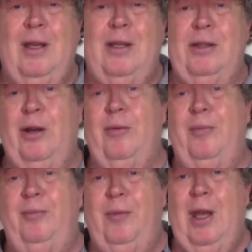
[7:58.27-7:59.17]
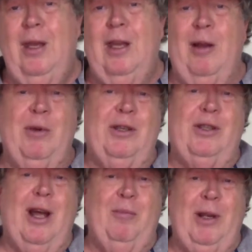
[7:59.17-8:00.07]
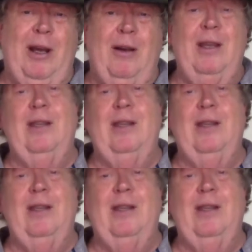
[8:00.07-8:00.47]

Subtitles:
So I'm going to stop now, and